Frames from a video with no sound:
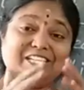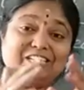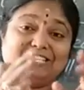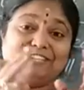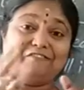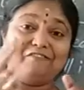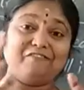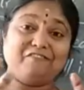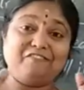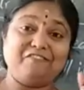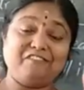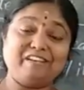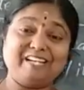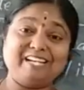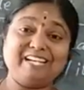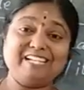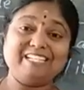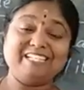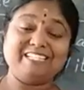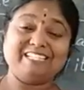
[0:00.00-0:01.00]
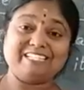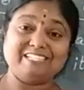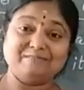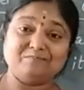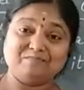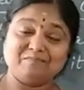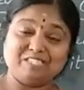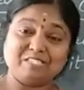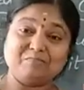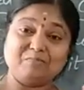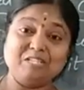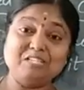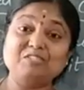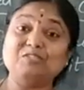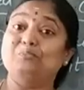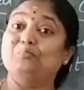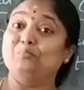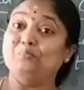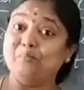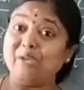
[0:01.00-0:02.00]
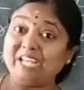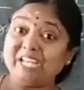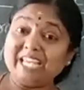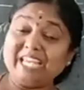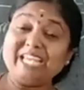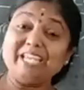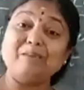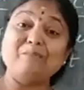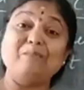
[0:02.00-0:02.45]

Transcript: different, that means many